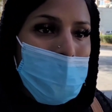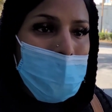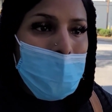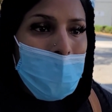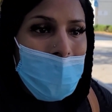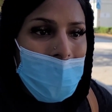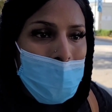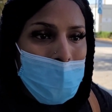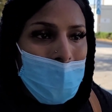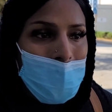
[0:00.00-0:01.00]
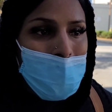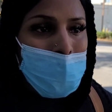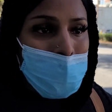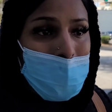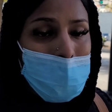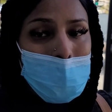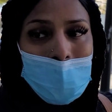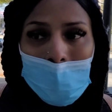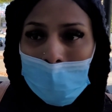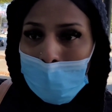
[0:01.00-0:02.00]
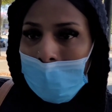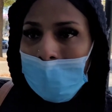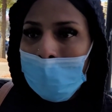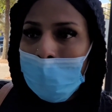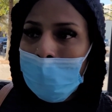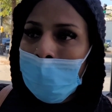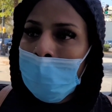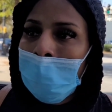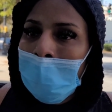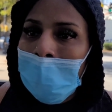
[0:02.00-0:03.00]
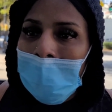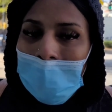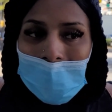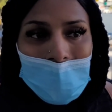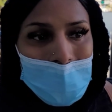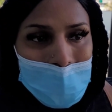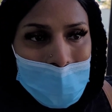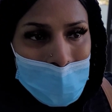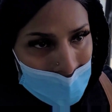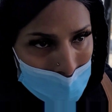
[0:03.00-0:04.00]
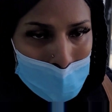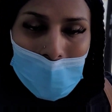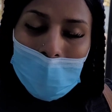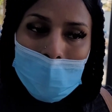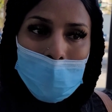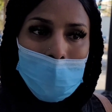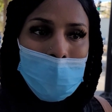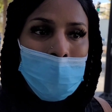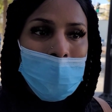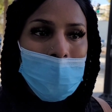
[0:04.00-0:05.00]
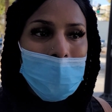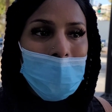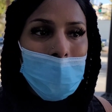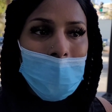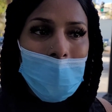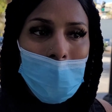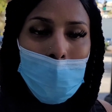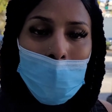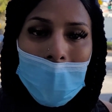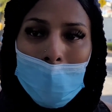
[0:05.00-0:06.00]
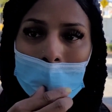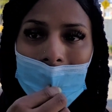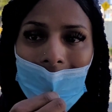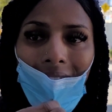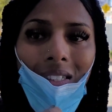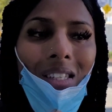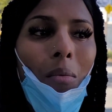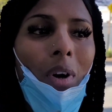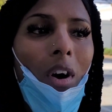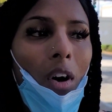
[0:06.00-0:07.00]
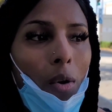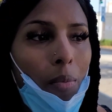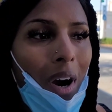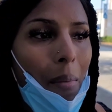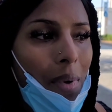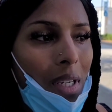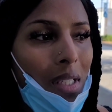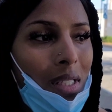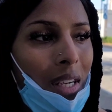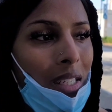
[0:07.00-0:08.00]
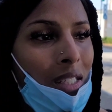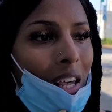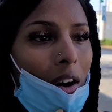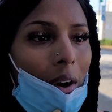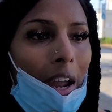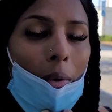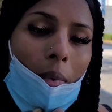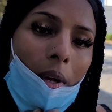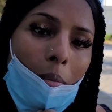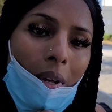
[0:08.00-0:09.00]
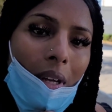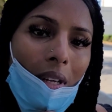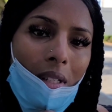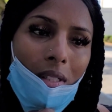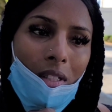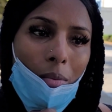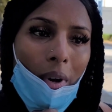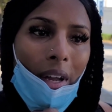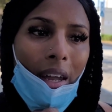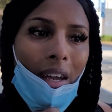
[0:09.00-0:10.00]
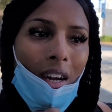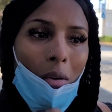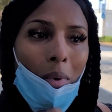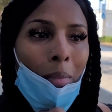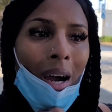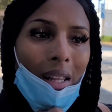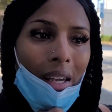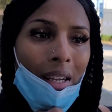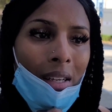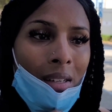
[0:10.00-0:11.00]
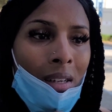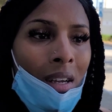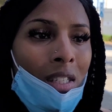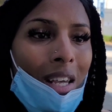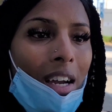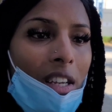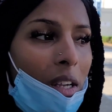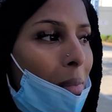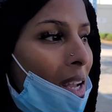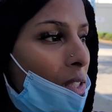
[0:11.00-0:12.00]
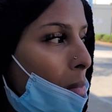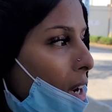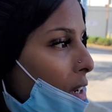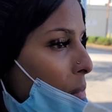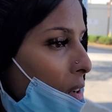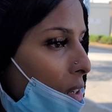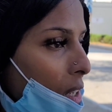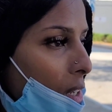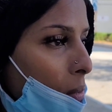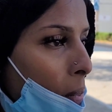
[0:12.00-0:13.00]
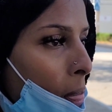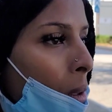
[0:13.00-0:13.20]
you know, I have like dreams of becoming a model, and yeah, I'm going to you know, and own properties. I want to own properties and sell Airbnbs to bring an income and buy land. So I could get back to my community.